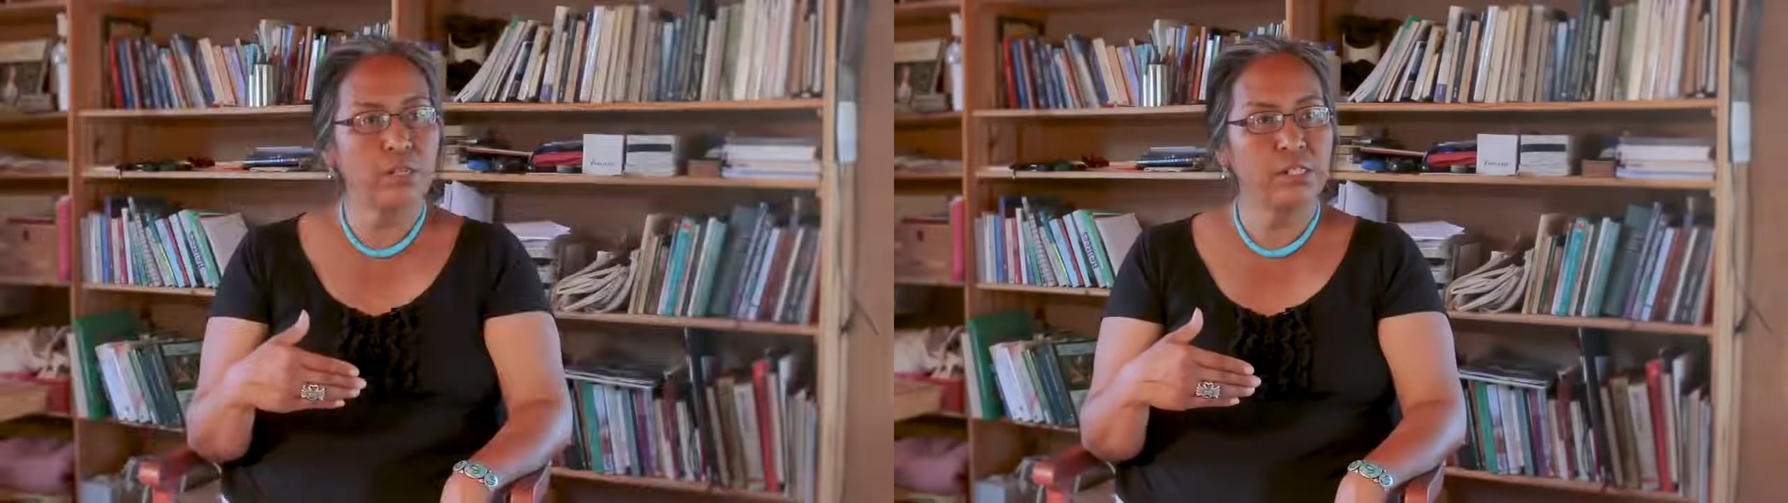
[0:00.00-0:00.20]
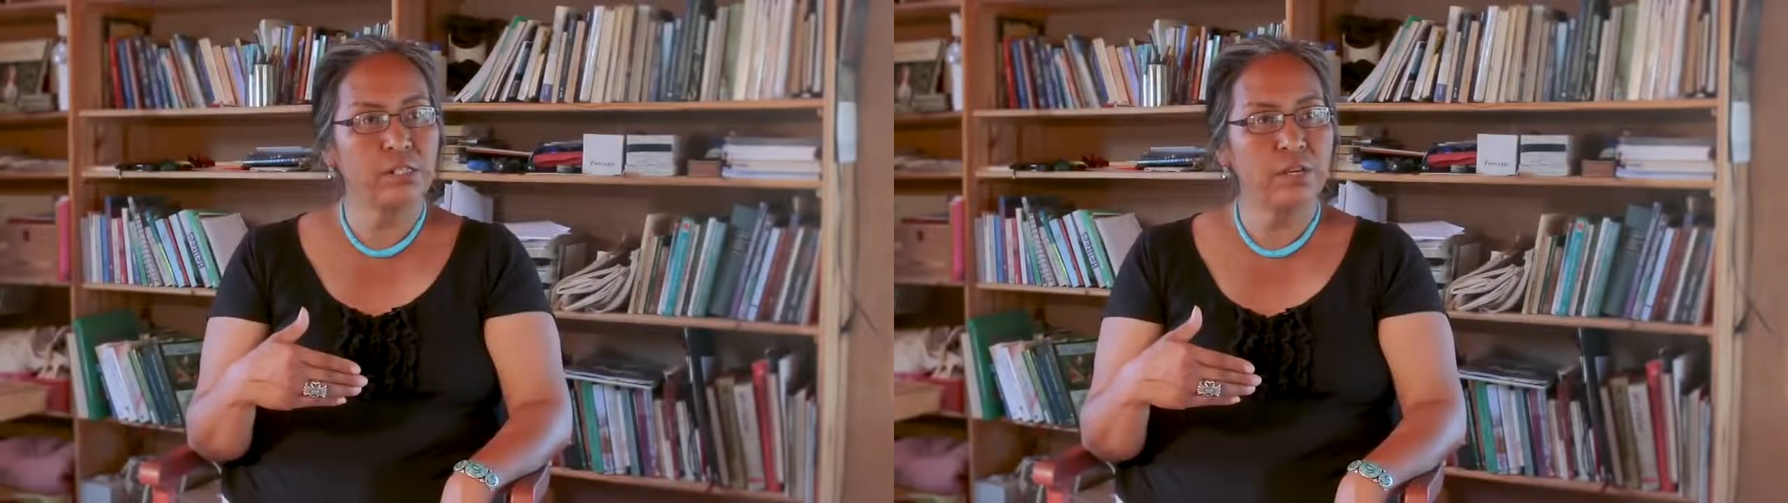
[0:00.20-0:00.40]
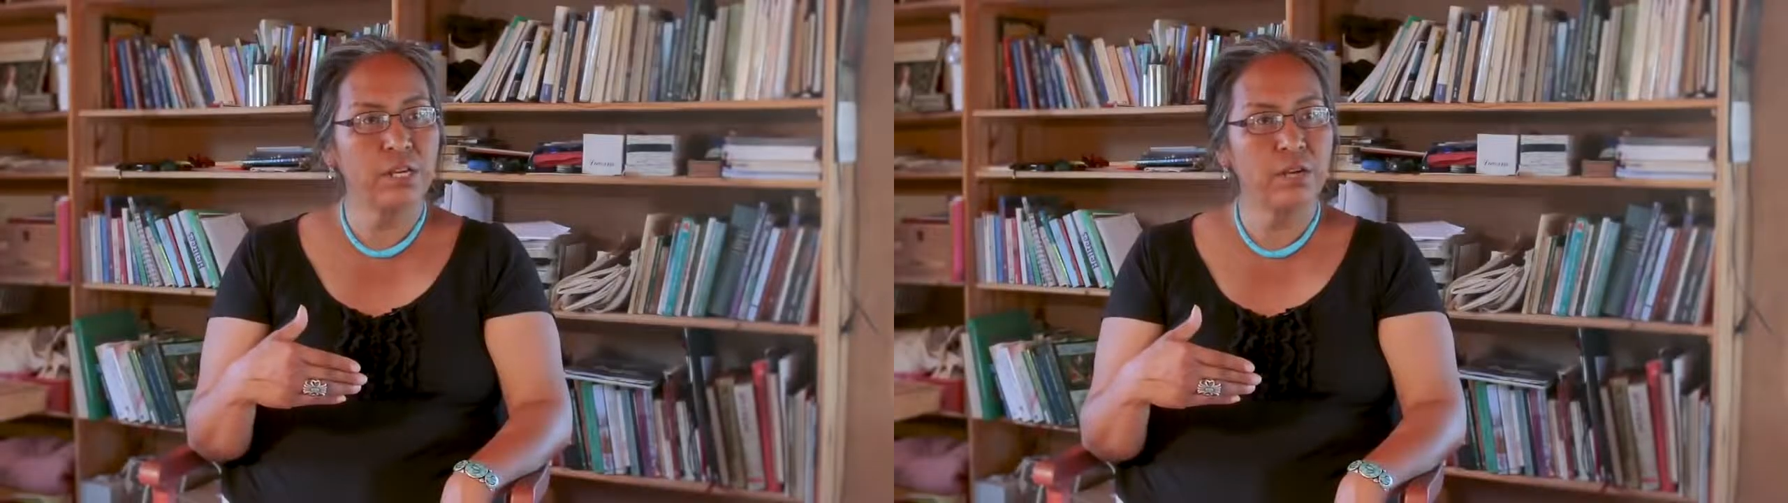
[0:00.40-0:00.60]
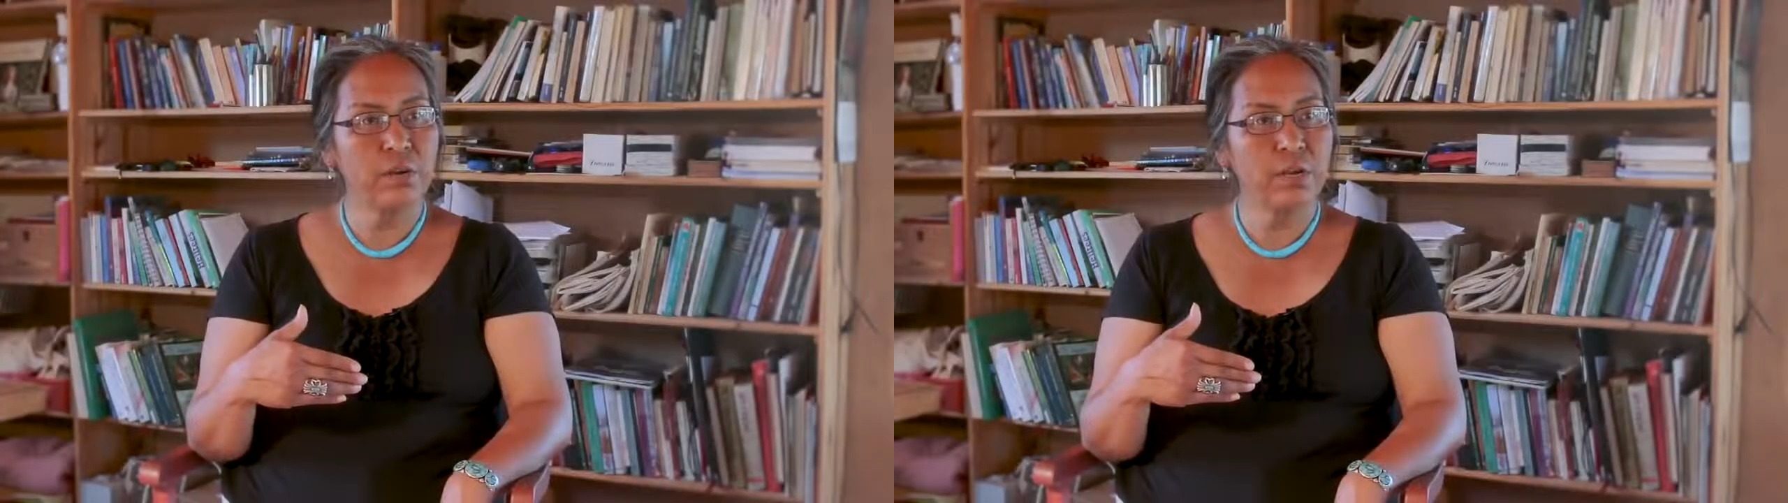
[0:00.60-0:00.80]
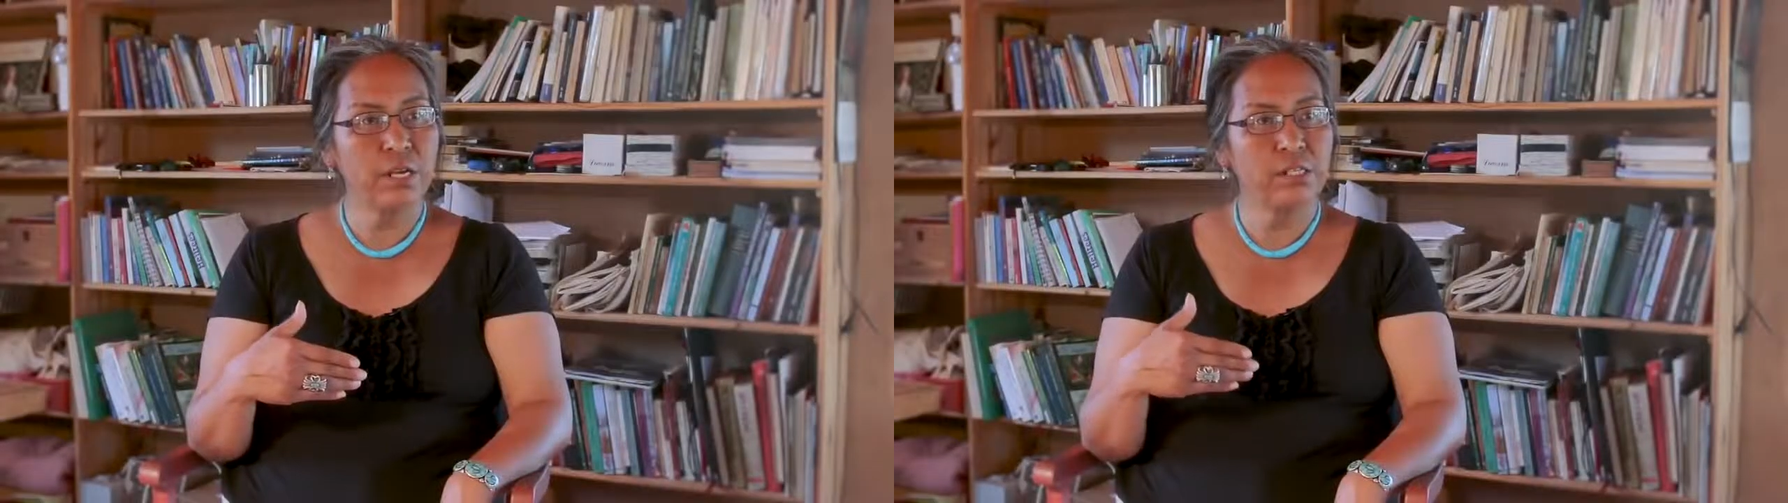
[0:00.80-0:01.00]
is still here,
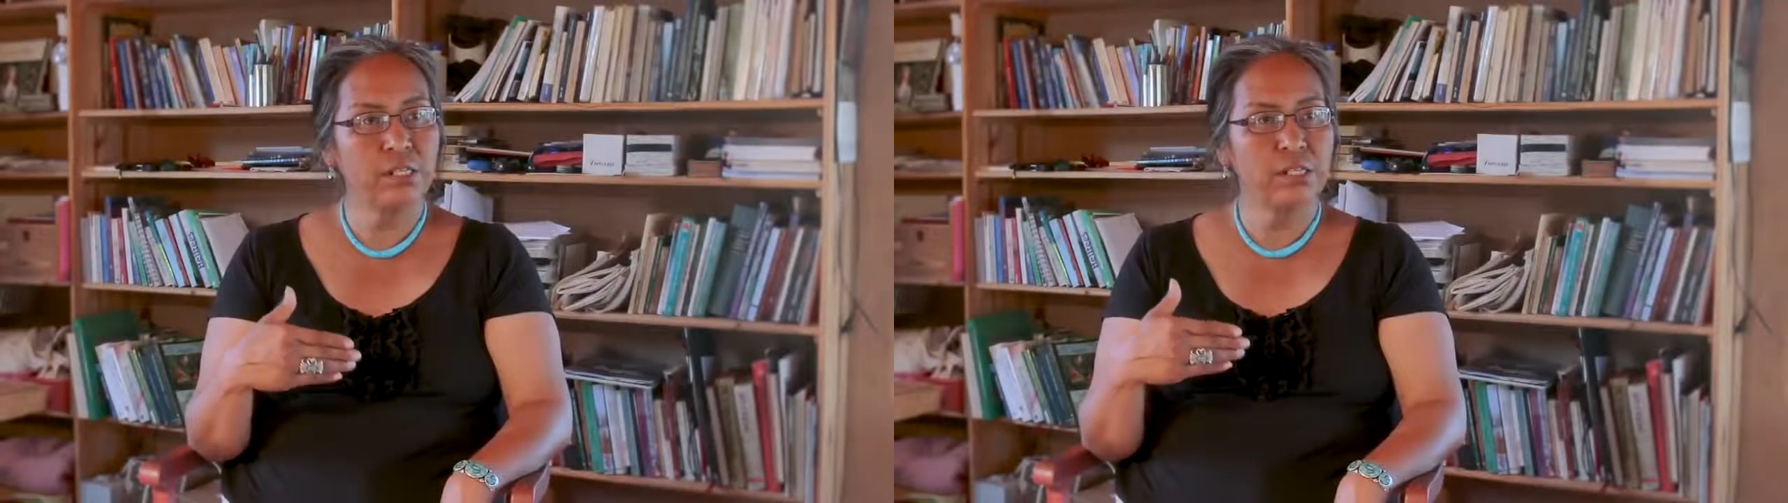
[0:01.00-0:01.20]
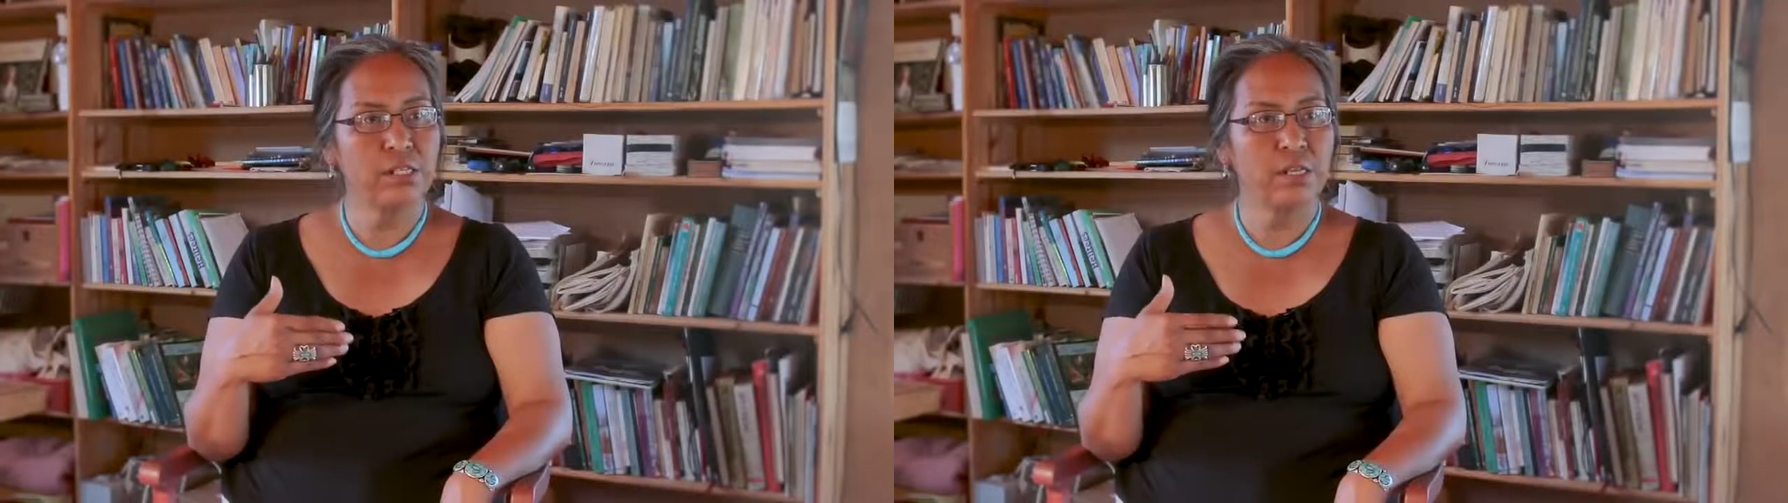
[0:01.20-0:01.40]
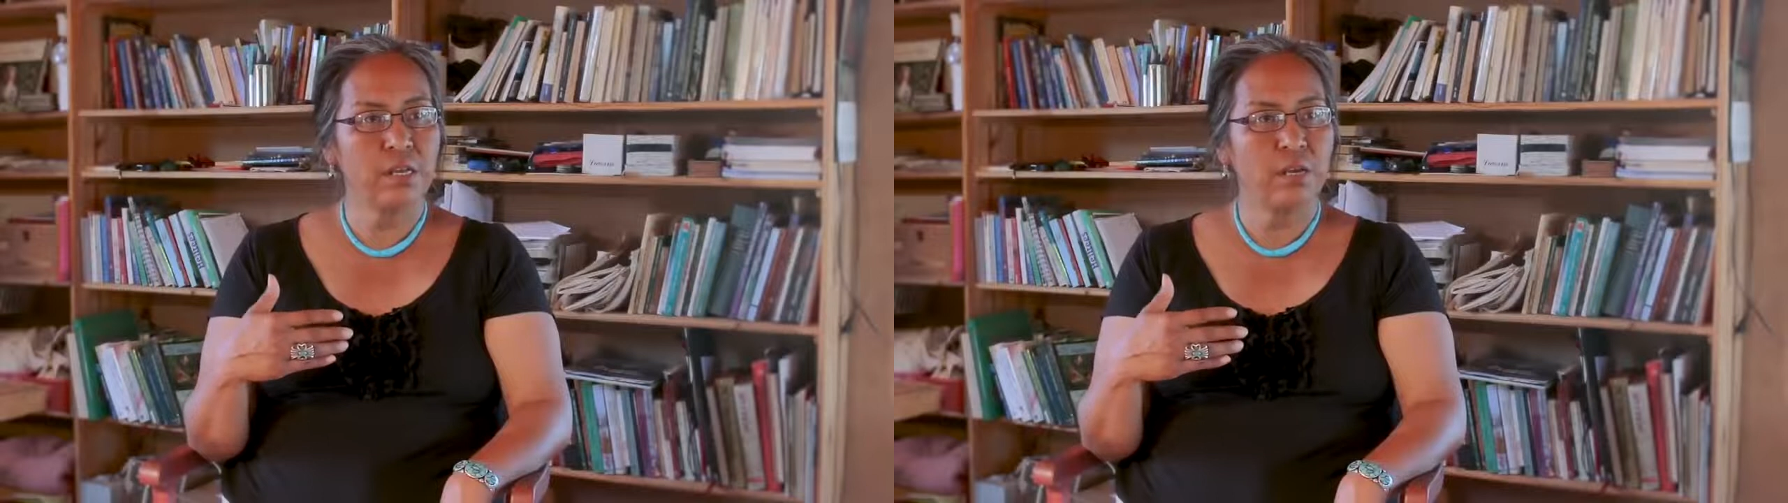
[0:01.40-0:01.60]
because this is